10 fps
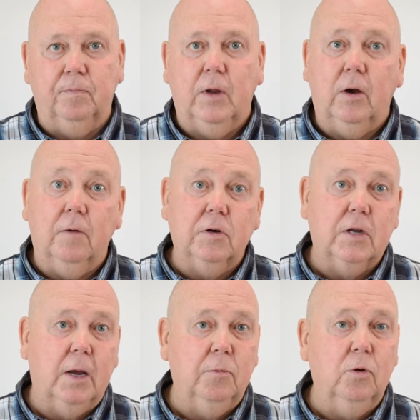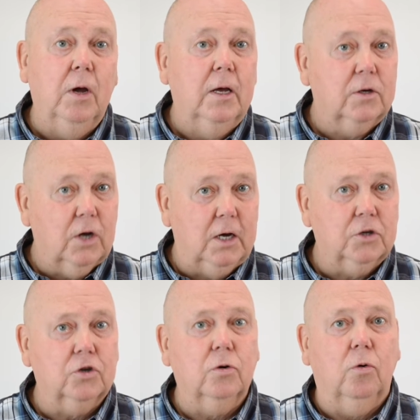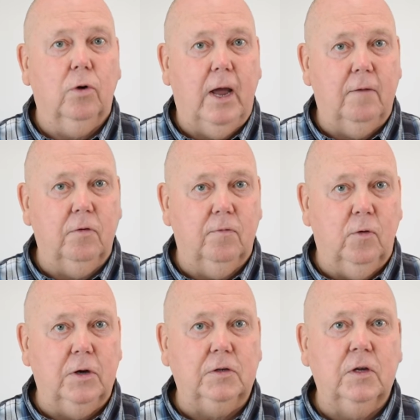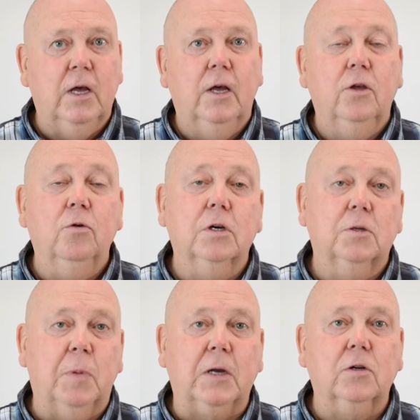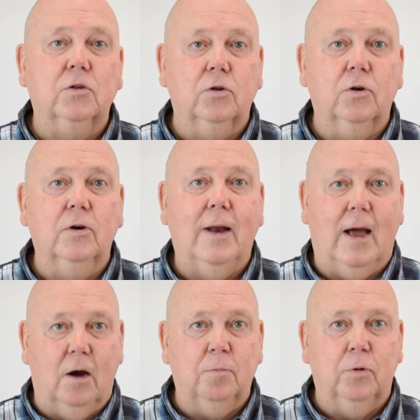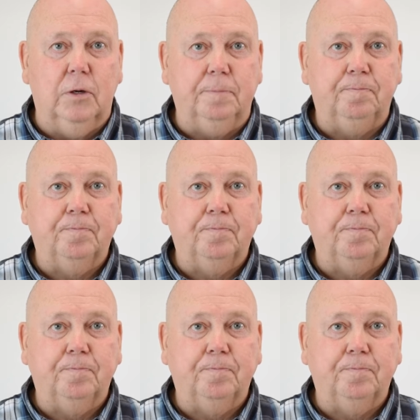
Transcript: Now every time you touch or have the voice, you expect a certain output.